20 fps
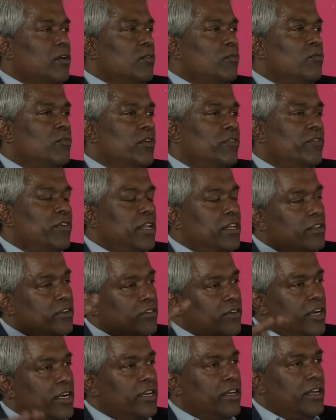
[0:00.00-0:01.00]
We've
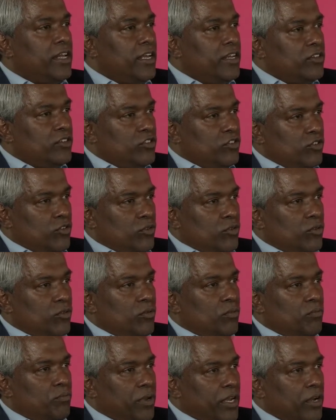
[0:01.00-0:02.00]
integrated
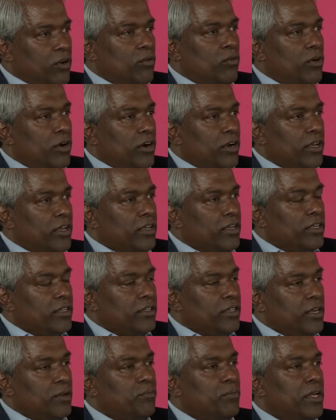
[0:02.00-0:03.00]
into BigQuery
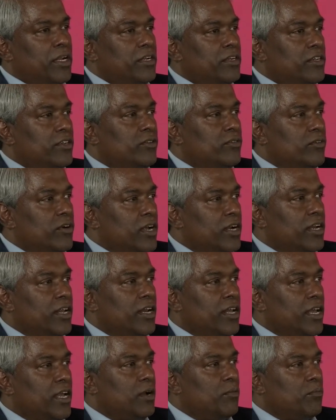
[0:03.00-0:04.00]
the ability to run an
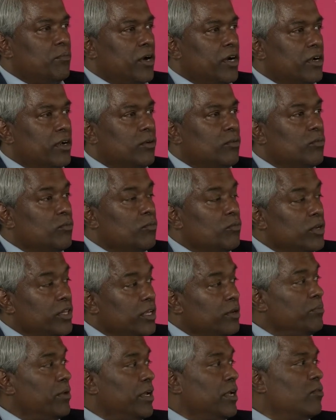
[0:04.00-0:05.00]
AI model
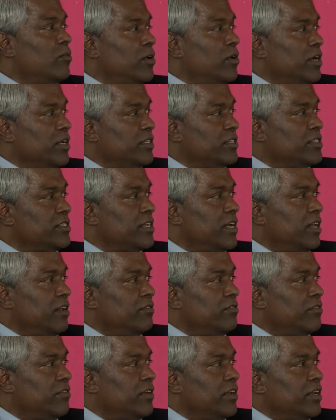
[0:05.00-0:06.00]
within BigQuery
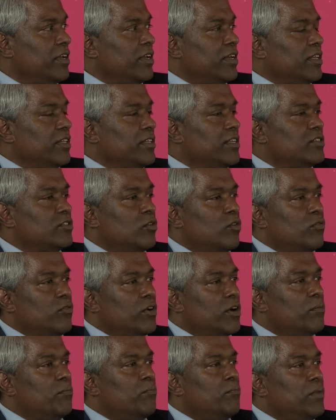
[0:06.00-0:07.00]
itself. There's
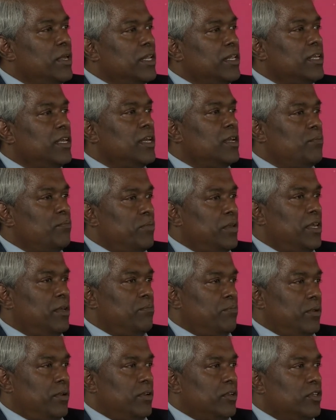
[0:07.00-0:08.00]
over 1 million
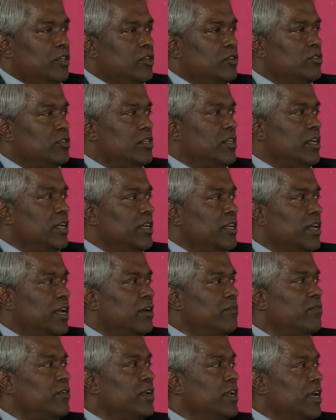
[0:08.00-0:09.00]
people using it
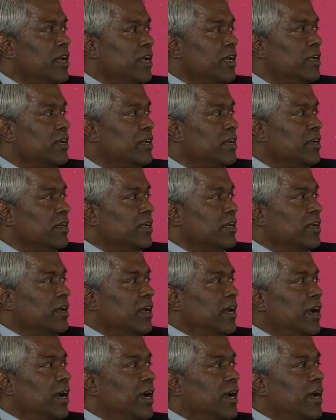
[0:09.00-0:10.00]
every day.
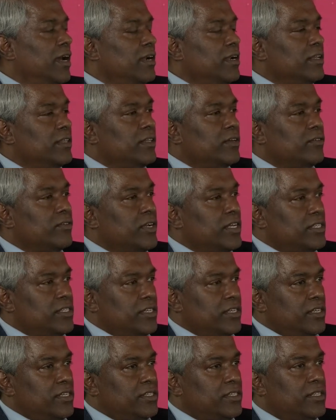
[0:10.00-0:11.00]
And the
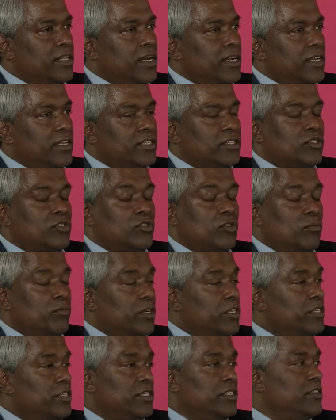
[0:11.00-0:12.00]
reason is that it's so
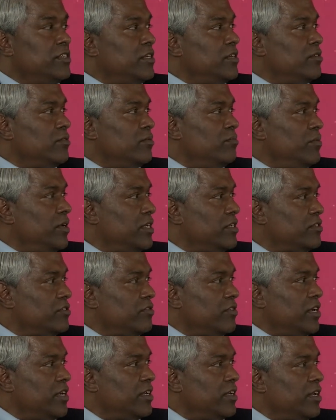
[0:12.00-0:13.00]
much easier to
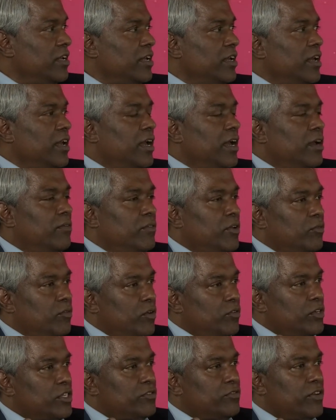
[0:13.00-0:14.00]
administer it. And we've
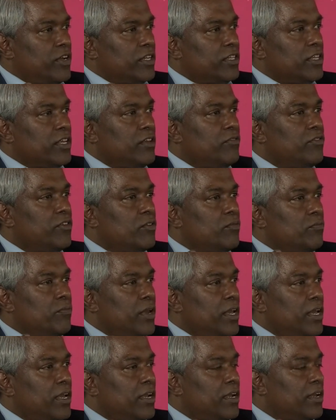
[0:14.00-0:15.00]
always felt, if you
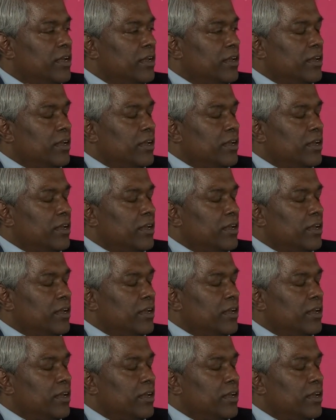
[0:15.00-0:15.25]
make